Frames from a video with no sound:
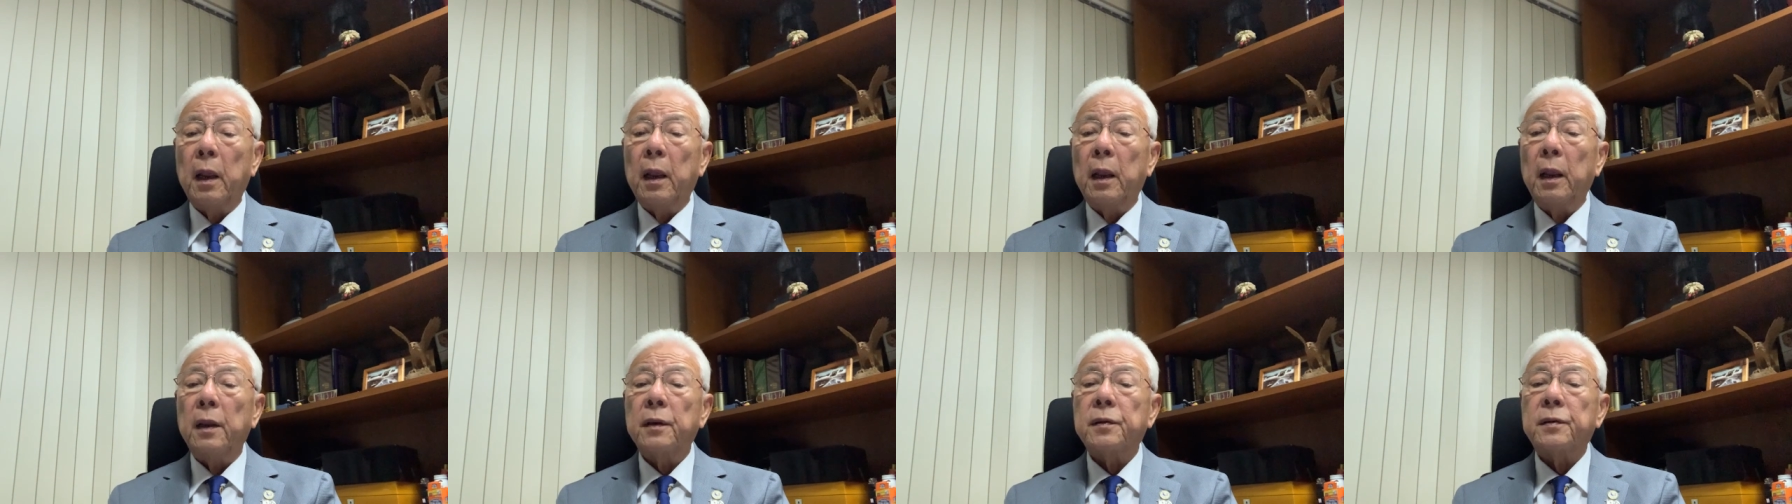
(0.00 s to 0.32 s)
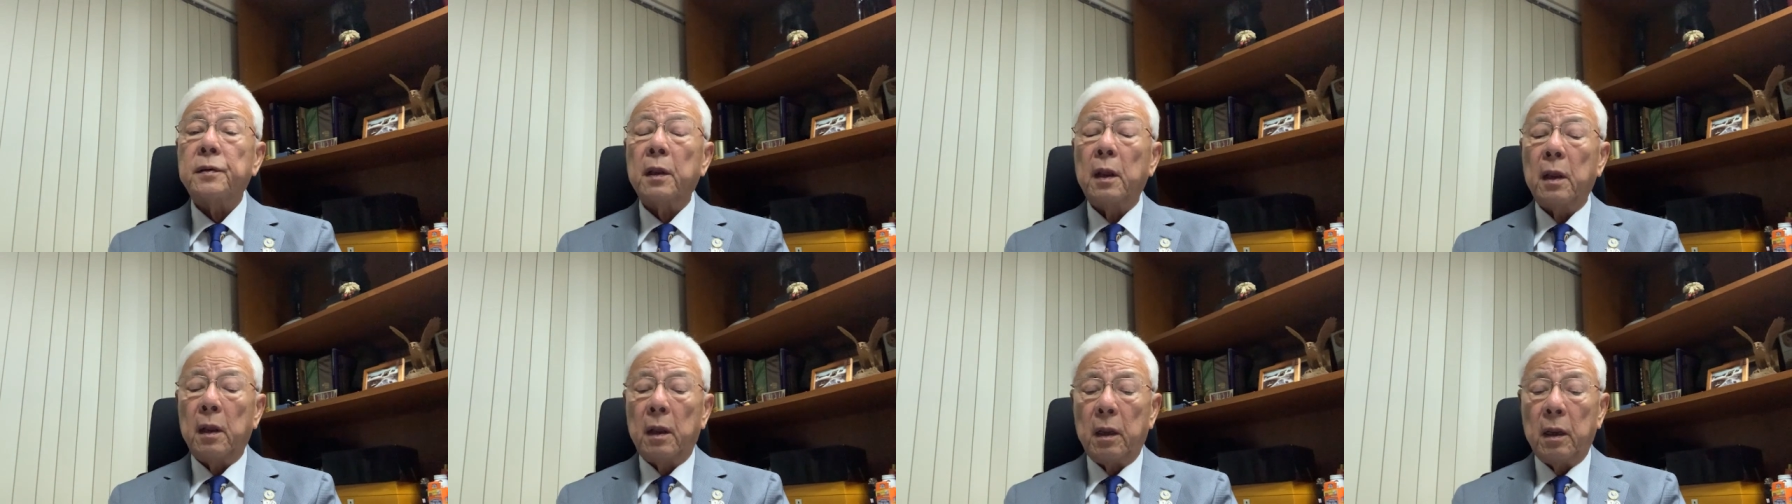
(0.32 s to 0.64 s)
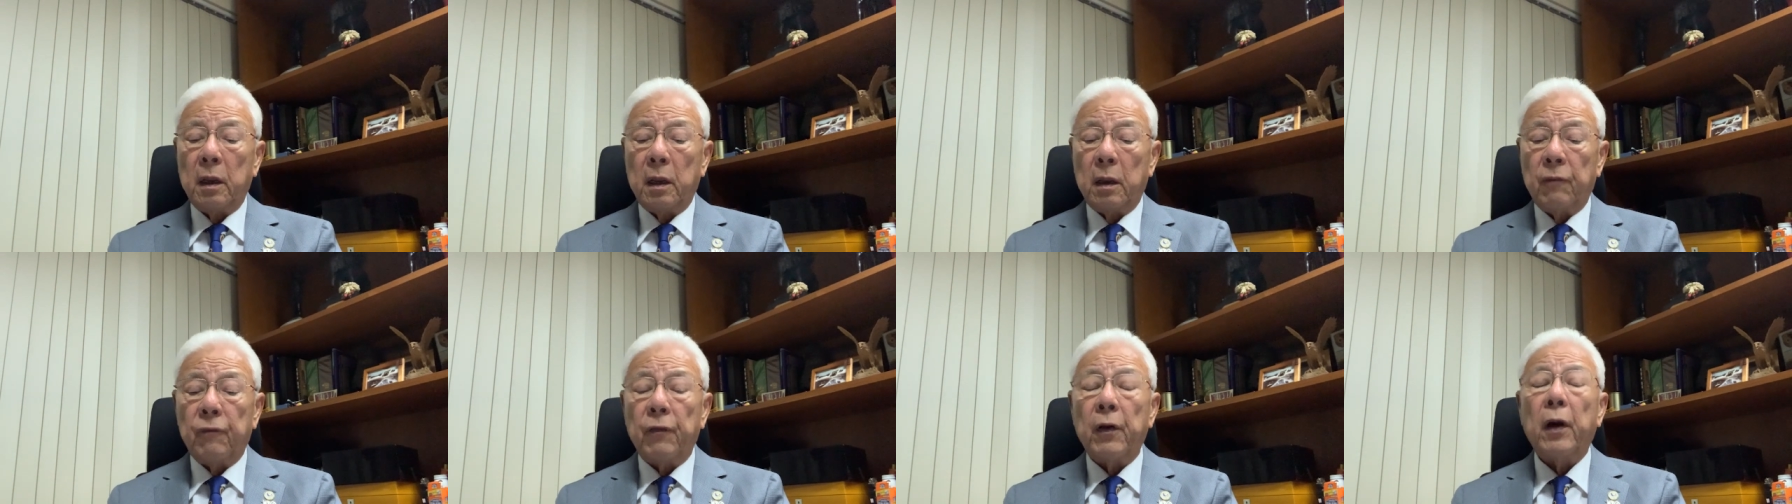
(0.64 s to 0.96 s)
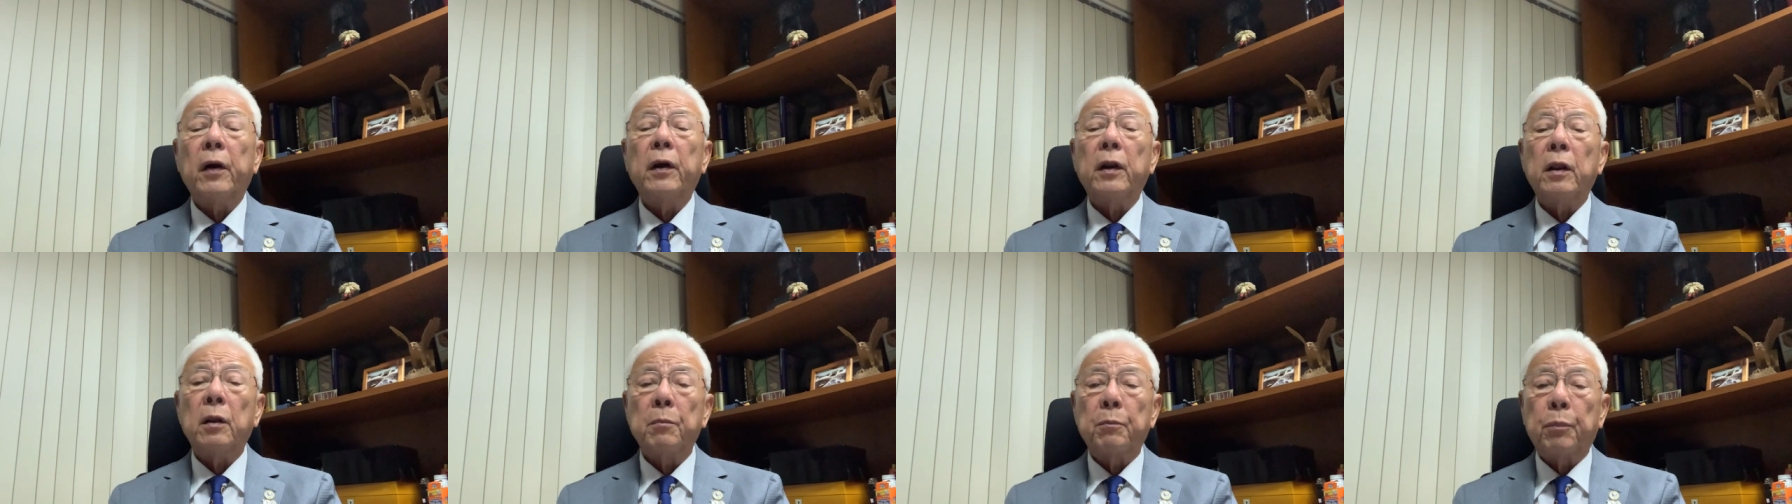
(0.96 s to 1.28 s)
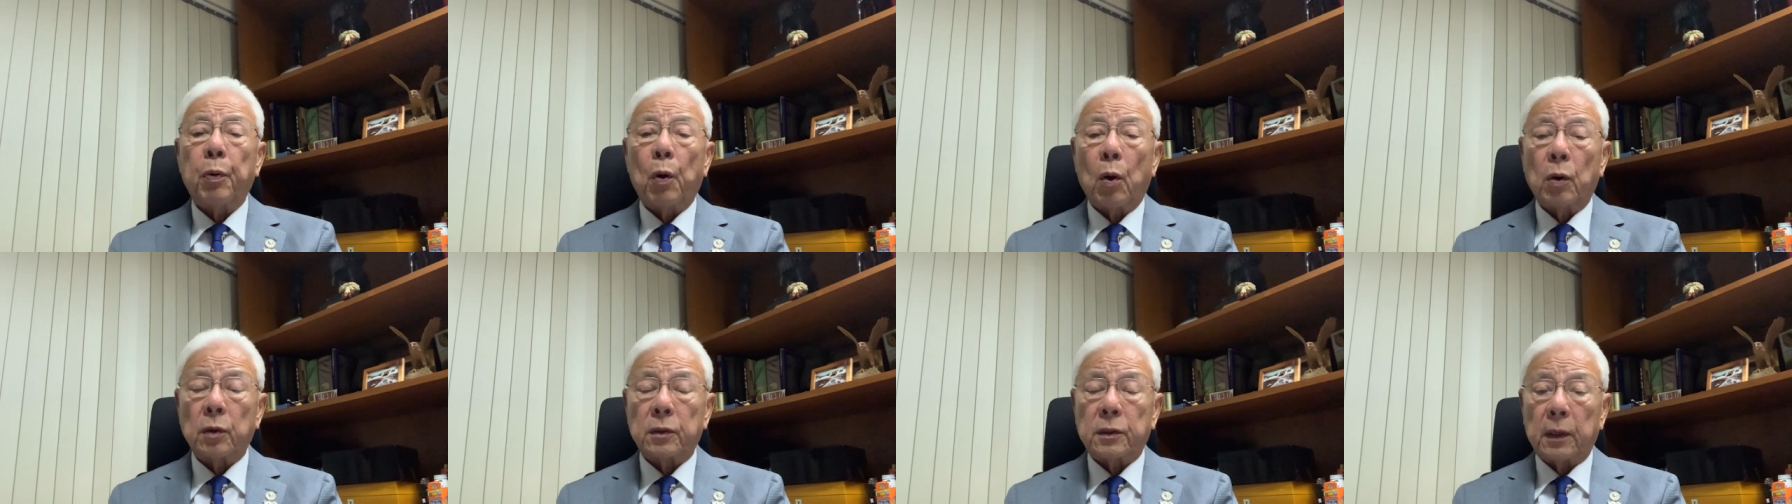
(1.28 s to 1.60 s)
is very
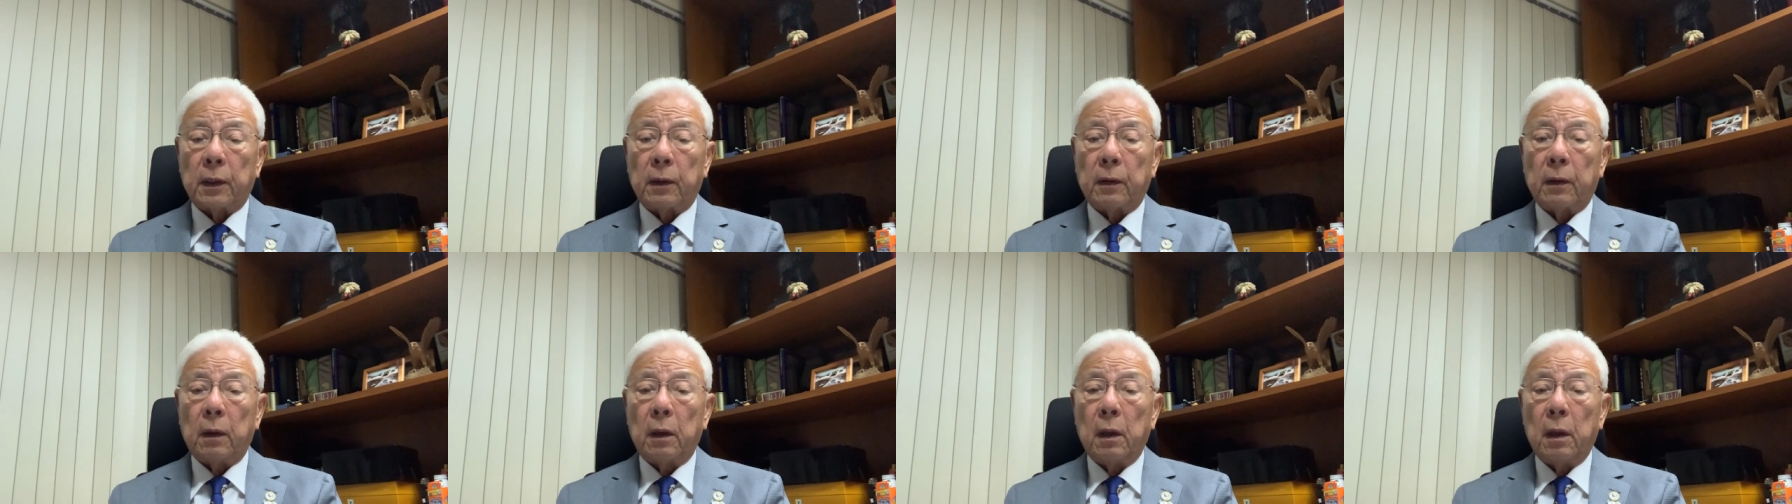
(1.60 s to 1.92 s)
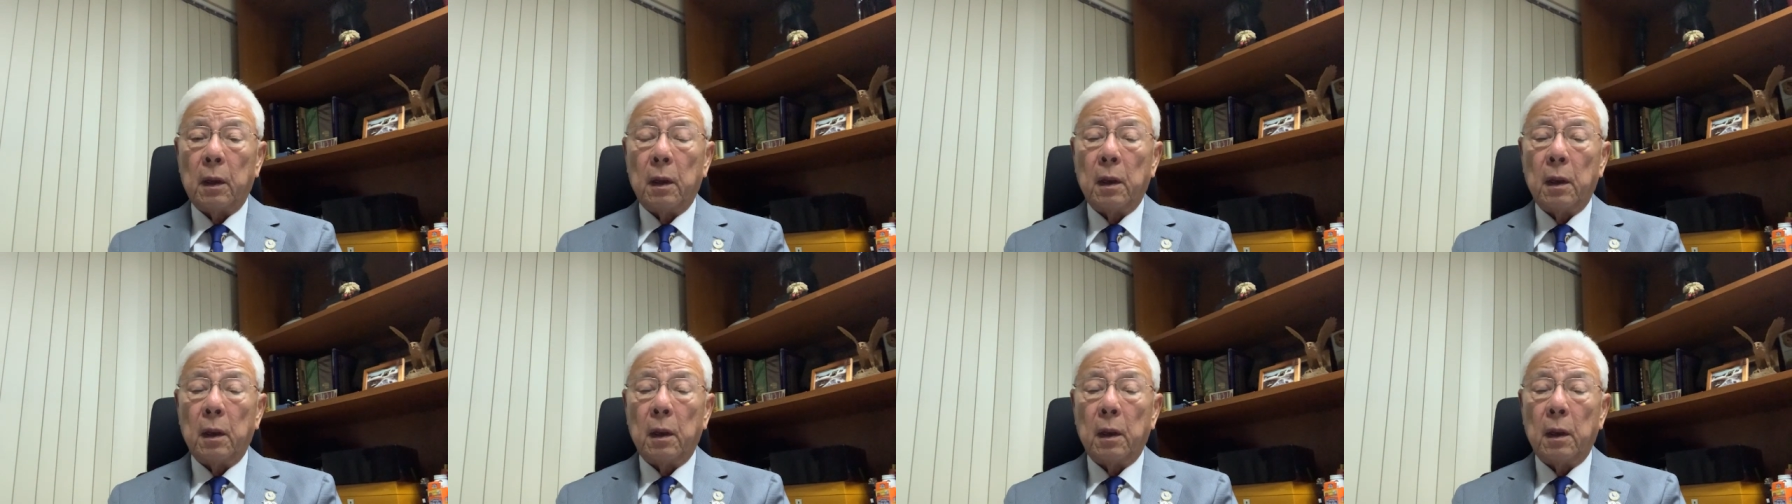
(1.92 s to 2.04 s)
important.